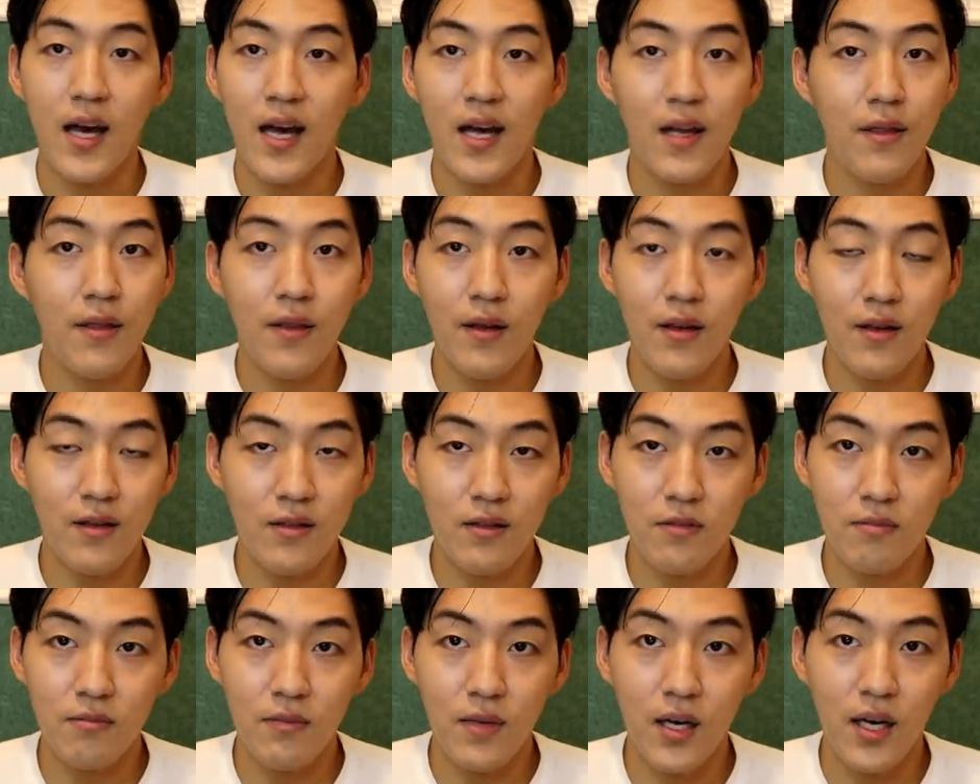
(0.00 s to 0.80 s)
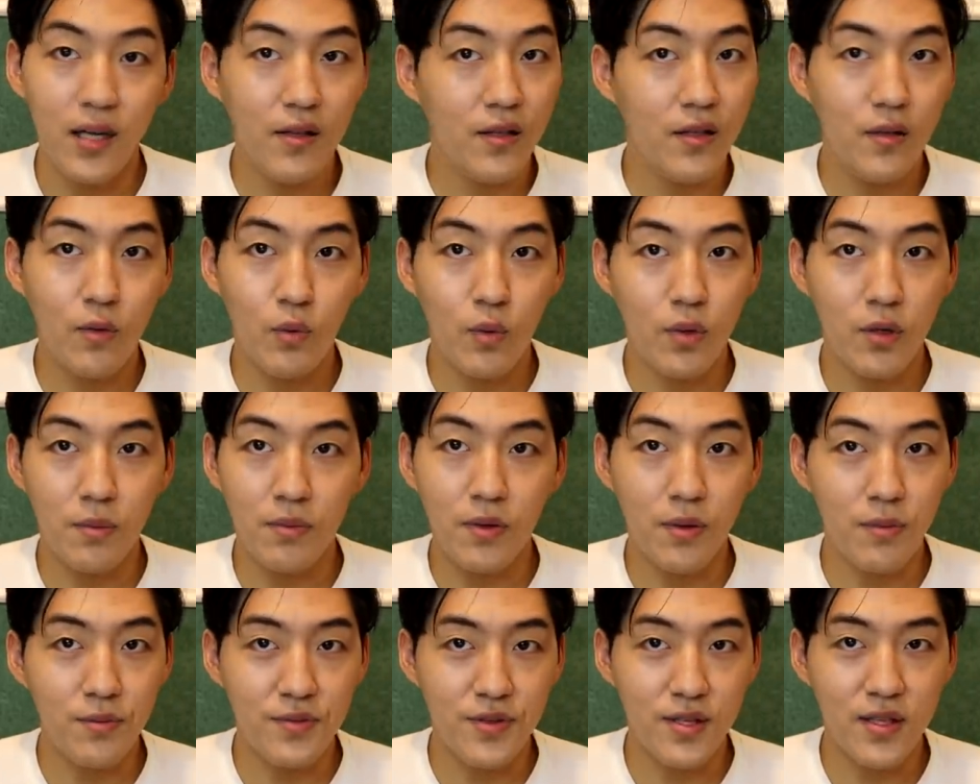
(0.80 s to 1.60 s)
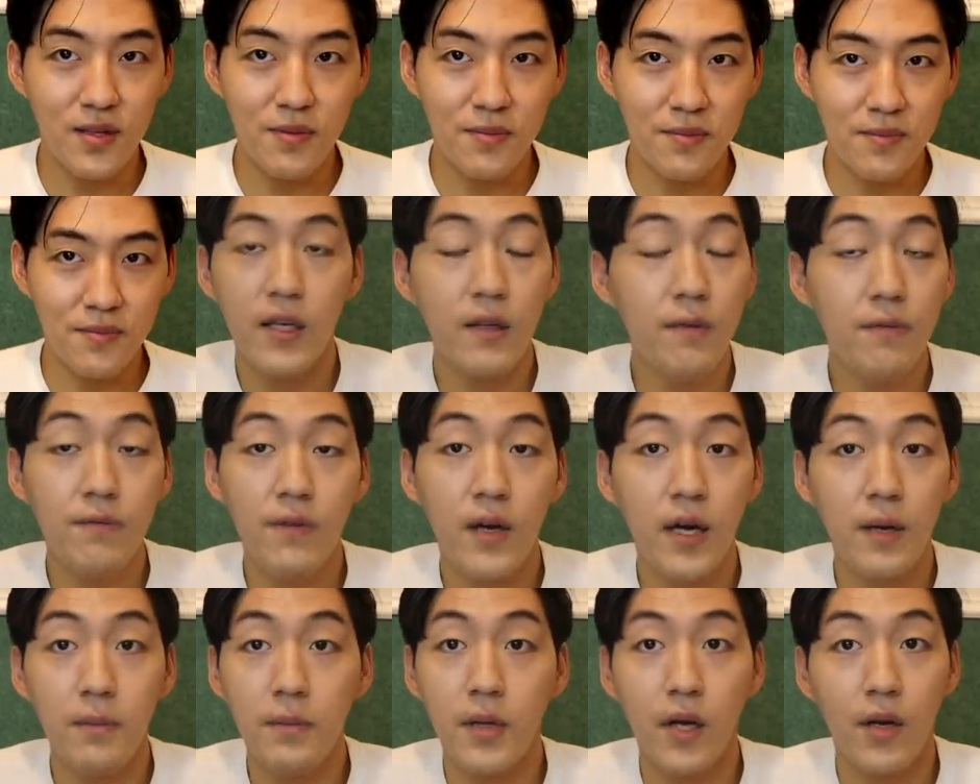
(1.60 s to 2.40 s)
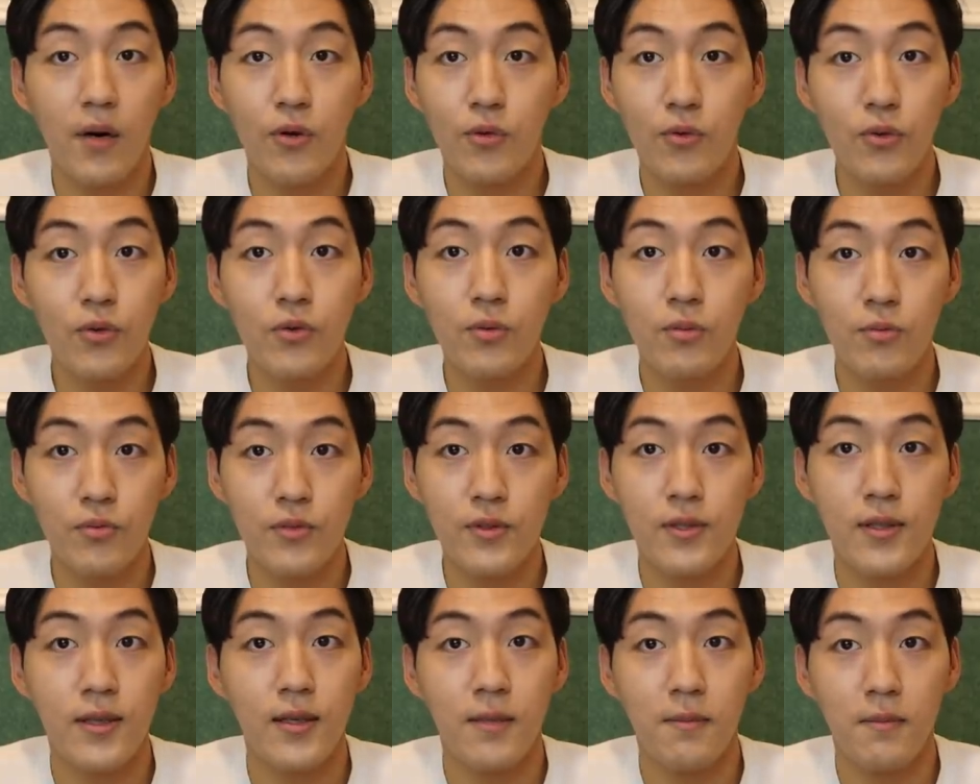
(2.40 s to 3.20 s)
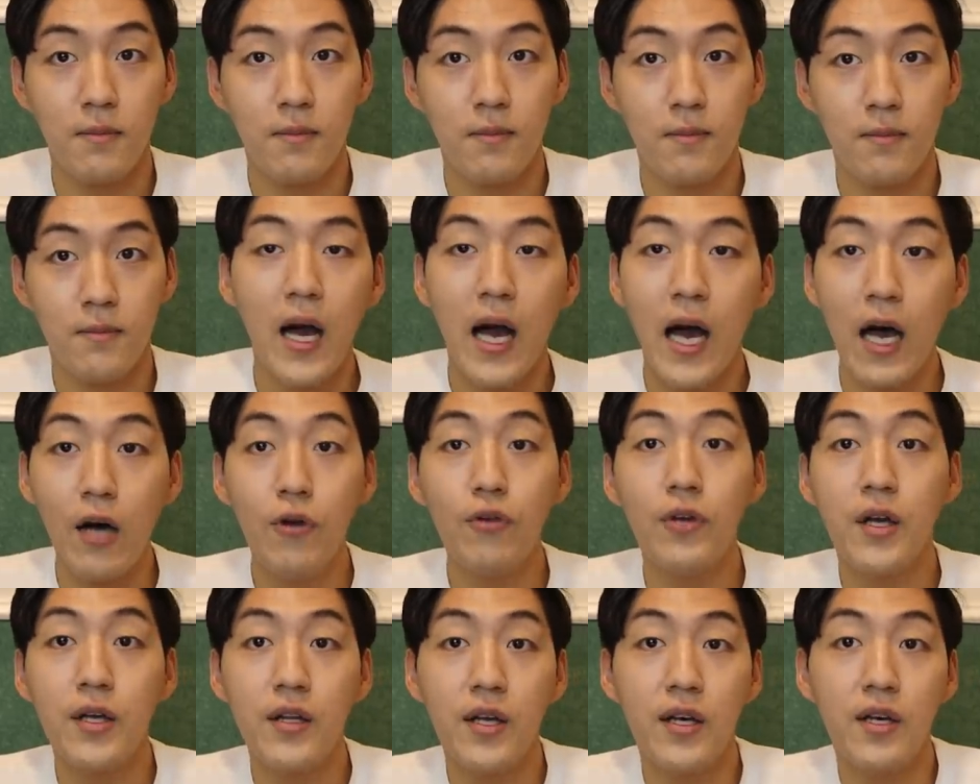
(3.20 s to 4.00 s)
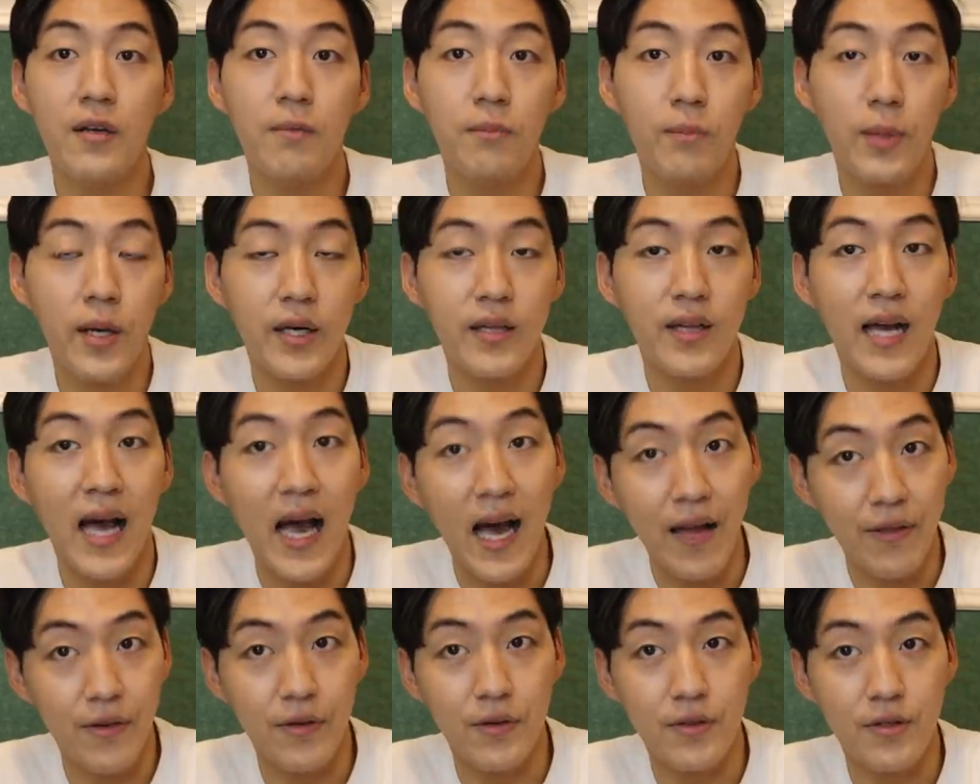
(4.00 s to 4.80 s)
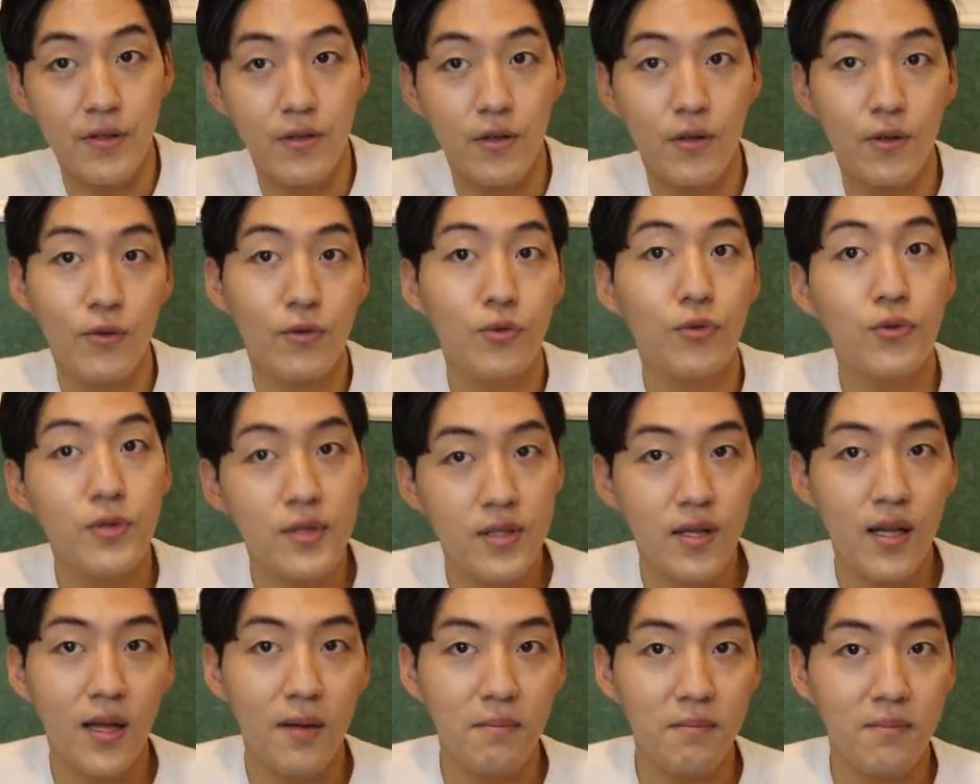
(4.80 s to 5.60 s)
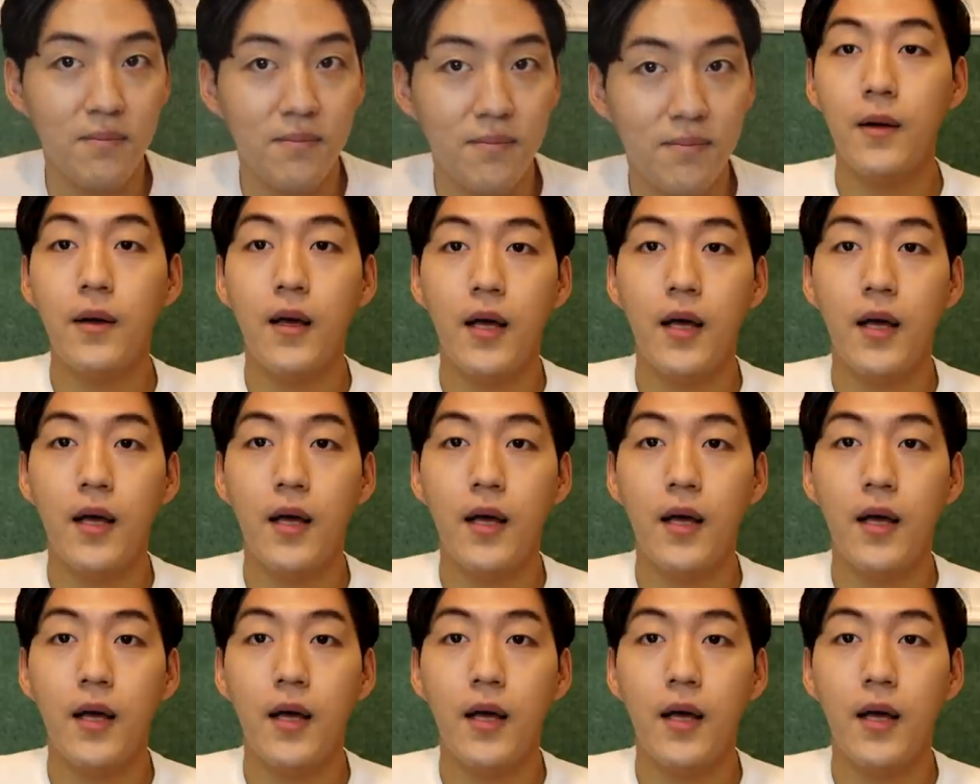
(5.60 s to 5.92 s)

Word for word: I think I didn't want to be a Muslim. If I'm not a good Muslim, how can I invite others to Islam?